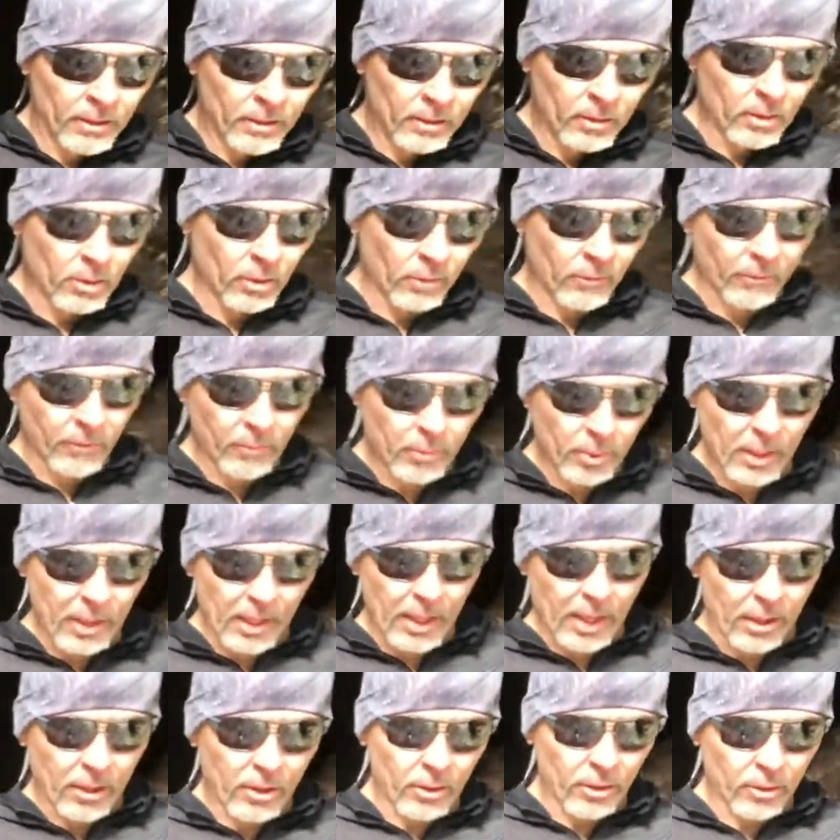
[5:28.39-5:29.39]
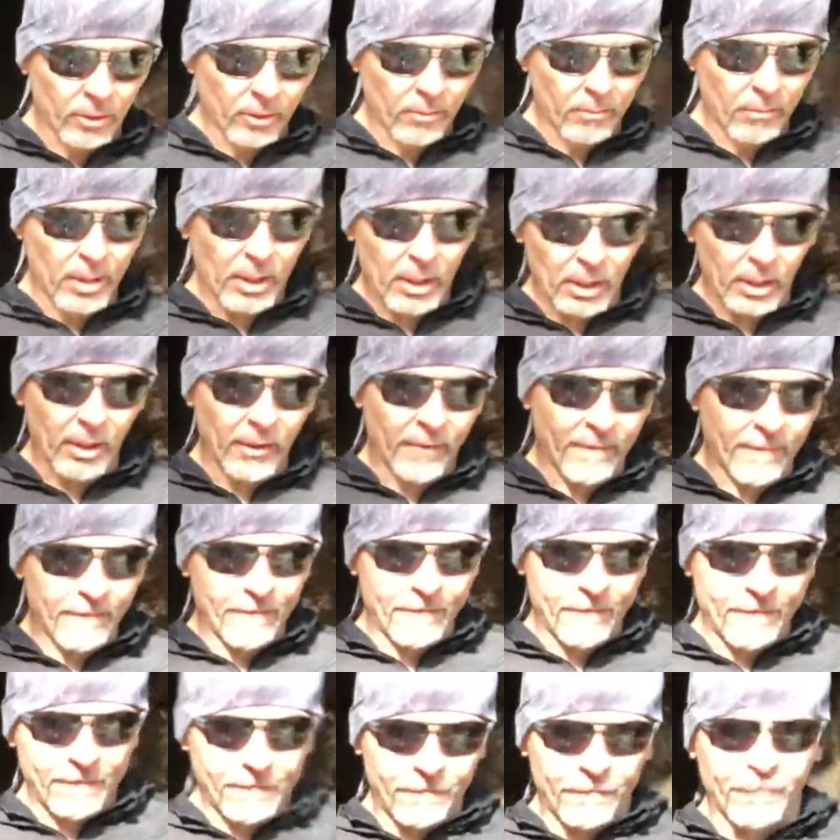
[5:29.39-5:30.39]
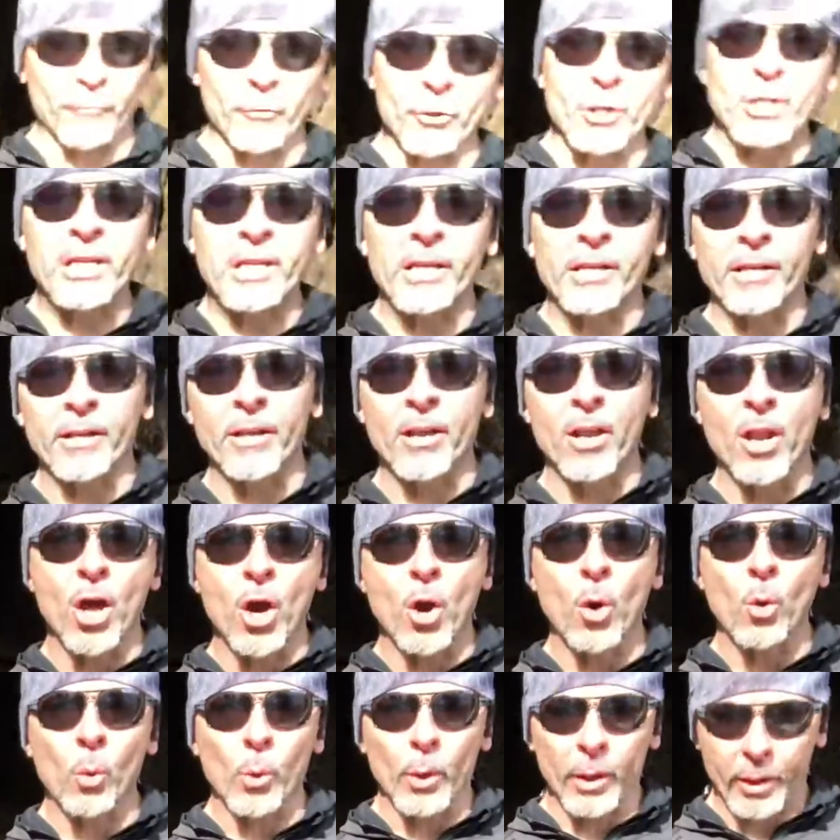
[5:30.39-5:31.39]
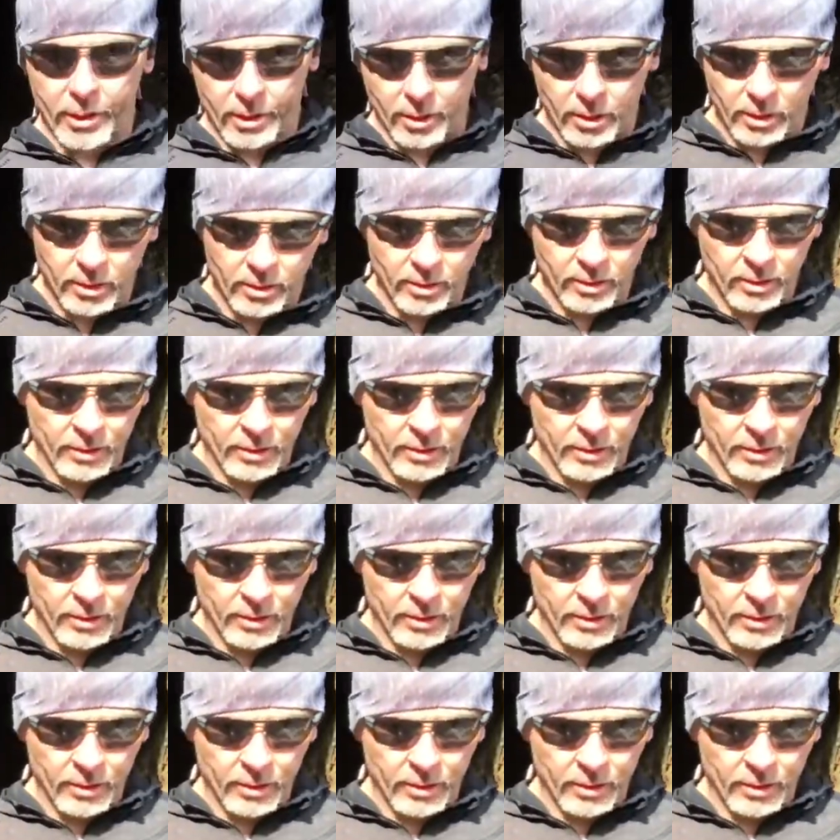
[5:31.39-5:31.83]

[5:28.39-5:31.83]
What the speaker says: You know, for being out here in the middle of freaking nowhere.